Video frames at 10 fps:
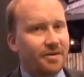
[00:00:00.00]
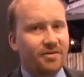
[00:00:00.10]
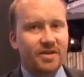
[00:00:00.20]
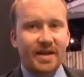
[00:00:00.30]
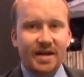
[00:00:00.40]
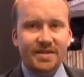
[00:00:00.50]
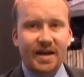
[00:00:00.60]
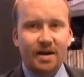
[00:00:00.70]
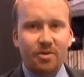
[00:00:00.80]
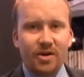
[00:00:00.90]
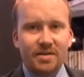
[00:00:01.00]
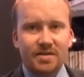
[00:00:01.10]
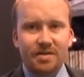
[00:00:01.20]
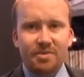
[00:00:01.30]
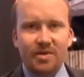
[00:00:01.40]
for the Dallas
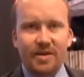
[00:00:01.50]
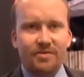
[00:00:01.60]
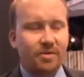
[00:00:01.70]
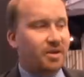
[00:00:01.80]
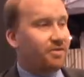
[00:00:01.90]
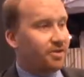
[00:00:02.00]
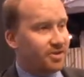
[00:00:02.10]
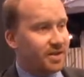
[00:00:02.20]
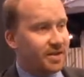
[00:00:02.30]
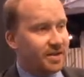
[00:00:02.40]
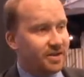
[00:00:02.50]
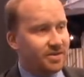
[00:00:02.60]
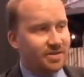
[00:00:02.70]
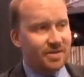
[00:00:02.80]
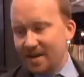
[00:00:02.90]
Cowboys, played with them for, I believe, 13
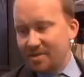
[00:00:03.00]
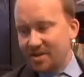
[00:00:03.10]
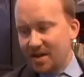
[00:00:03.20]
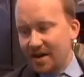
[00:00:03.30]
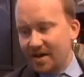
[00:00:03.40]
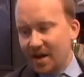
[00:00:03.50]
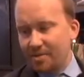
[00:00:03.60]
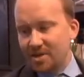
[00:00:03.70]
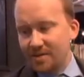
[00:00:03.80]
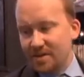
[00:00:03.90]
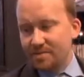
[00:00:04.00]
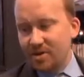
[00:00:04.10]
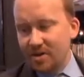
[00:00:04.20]
years. He'll be signing copies of his